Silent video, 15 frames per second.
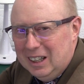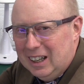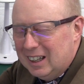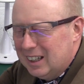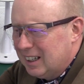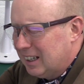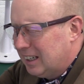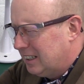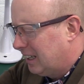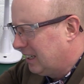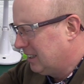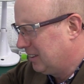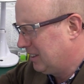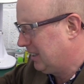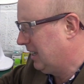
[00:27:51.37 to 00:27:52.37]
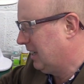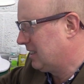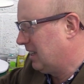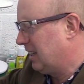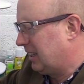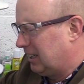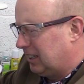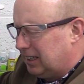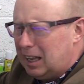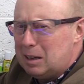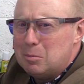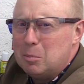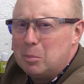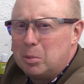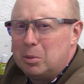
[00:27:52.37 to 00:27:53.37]
and I think he has like a
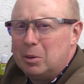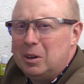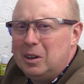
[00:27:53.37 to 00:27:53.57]
lamp